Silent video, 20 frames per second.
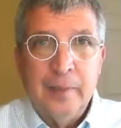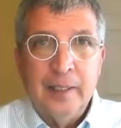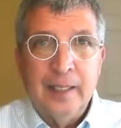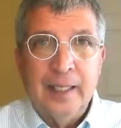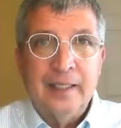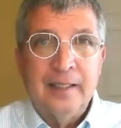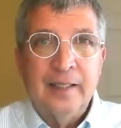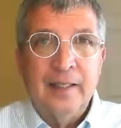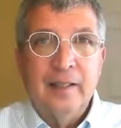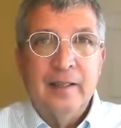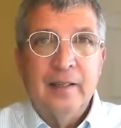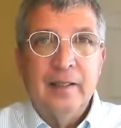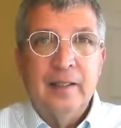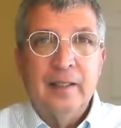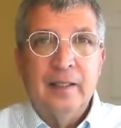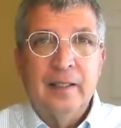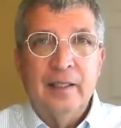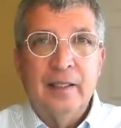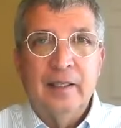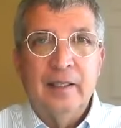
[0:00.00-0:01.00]
And
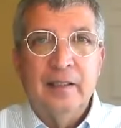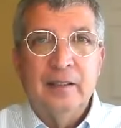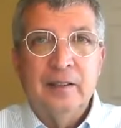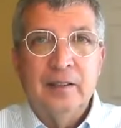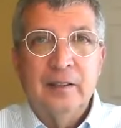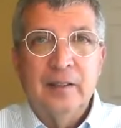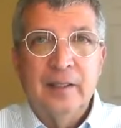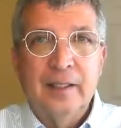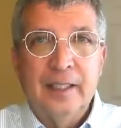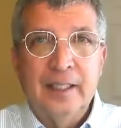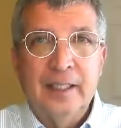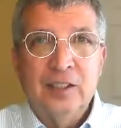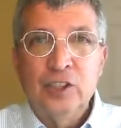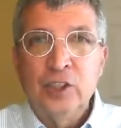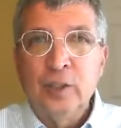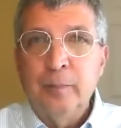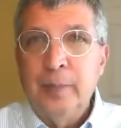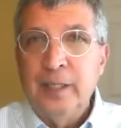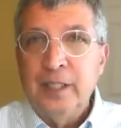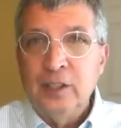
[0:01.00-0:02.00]
these
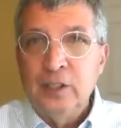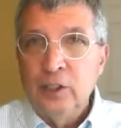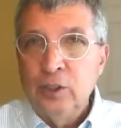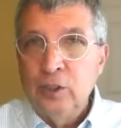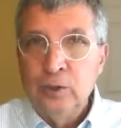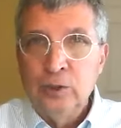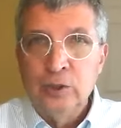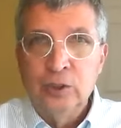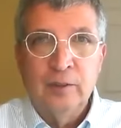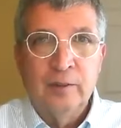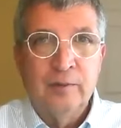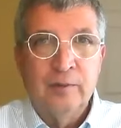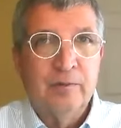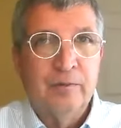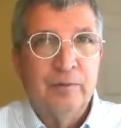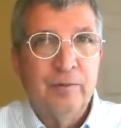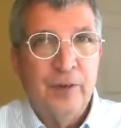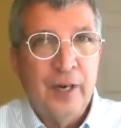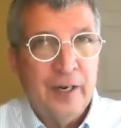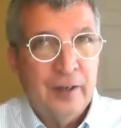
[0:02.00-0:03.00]
should be used
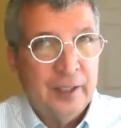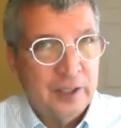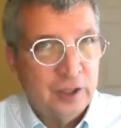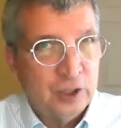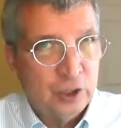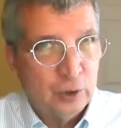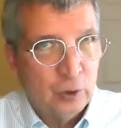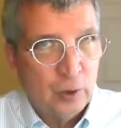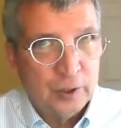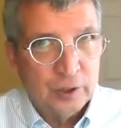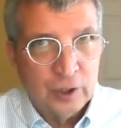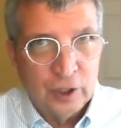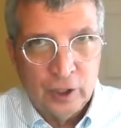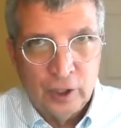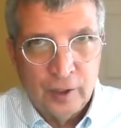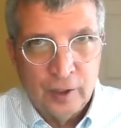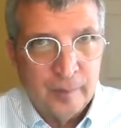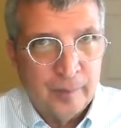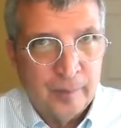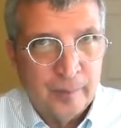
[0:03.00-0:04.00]
very short
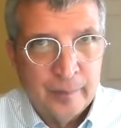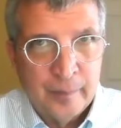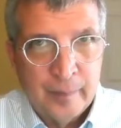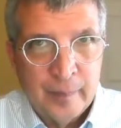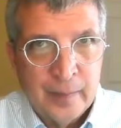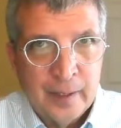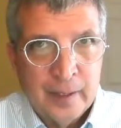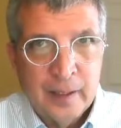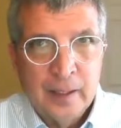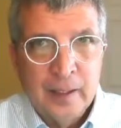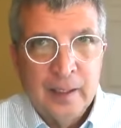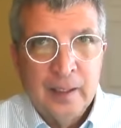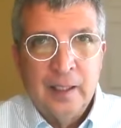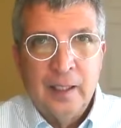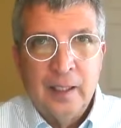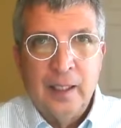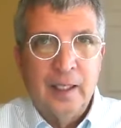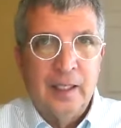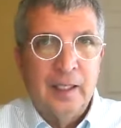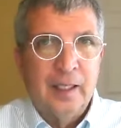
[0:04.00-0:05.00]
term
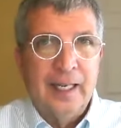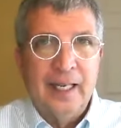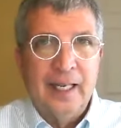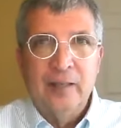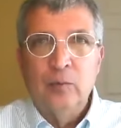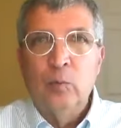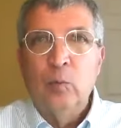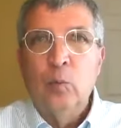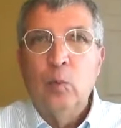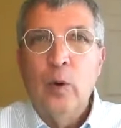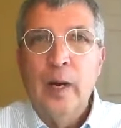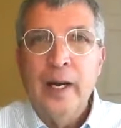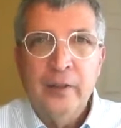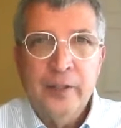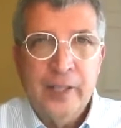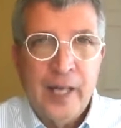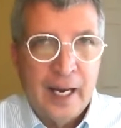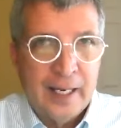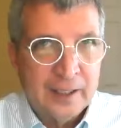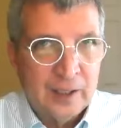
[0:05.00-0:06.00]
and
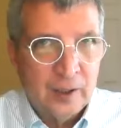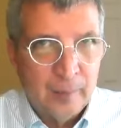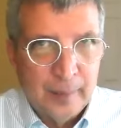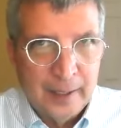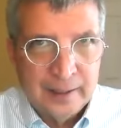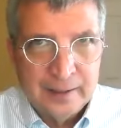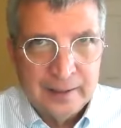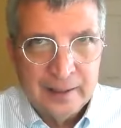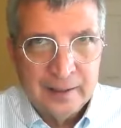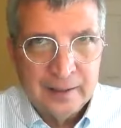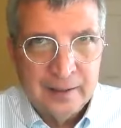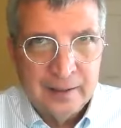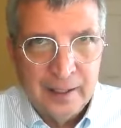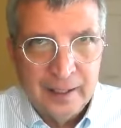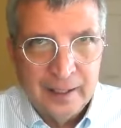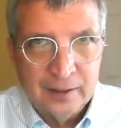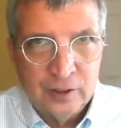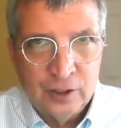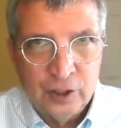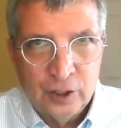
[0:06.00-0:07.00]
well documented
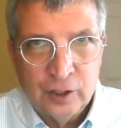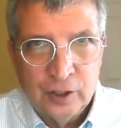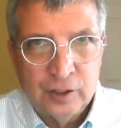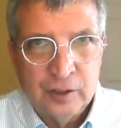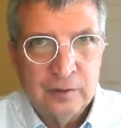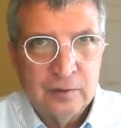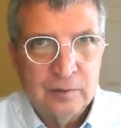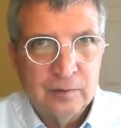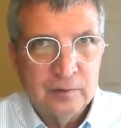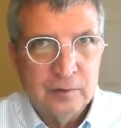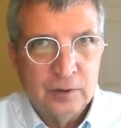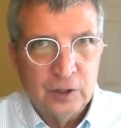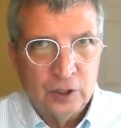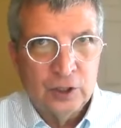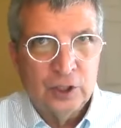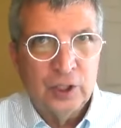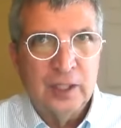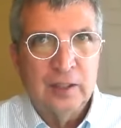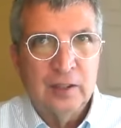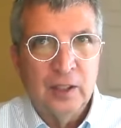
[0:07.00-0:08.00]
in your
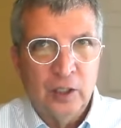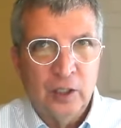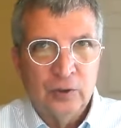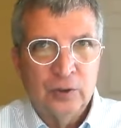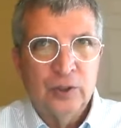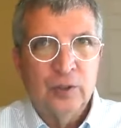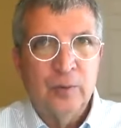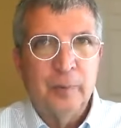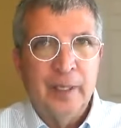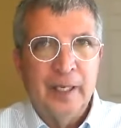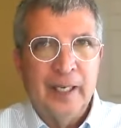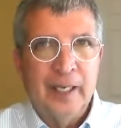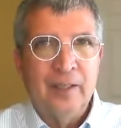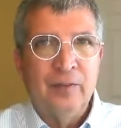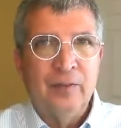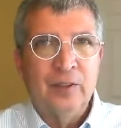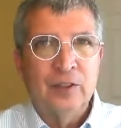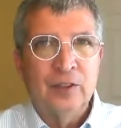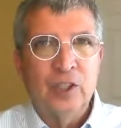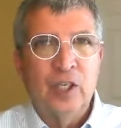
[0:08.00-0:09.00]
nursing notes and
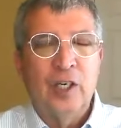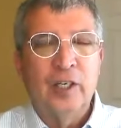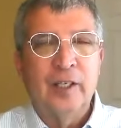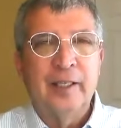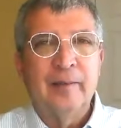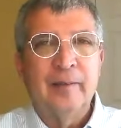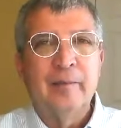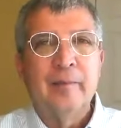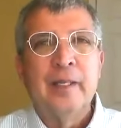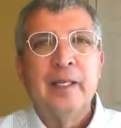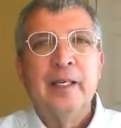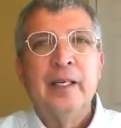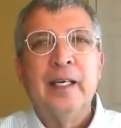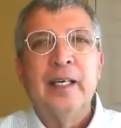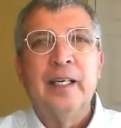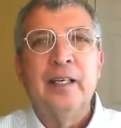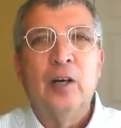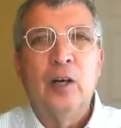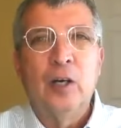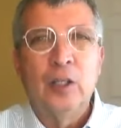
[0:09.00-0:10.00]
behavior charting,
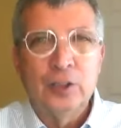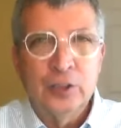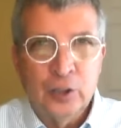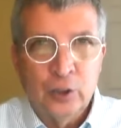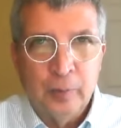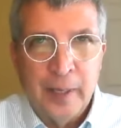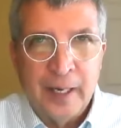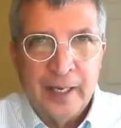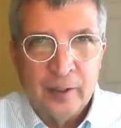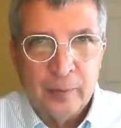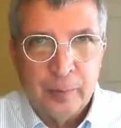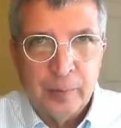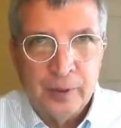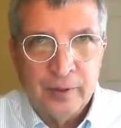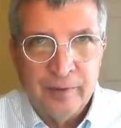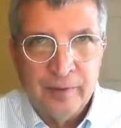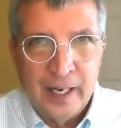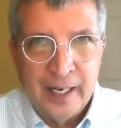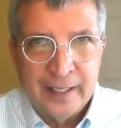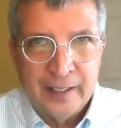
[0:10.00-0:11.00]
and also by the
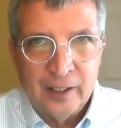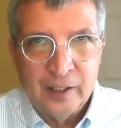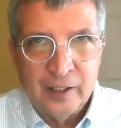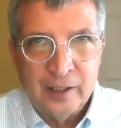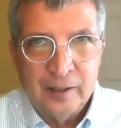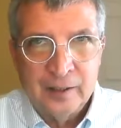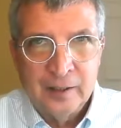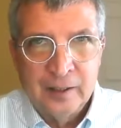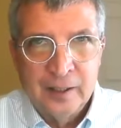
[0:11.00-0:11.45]
provider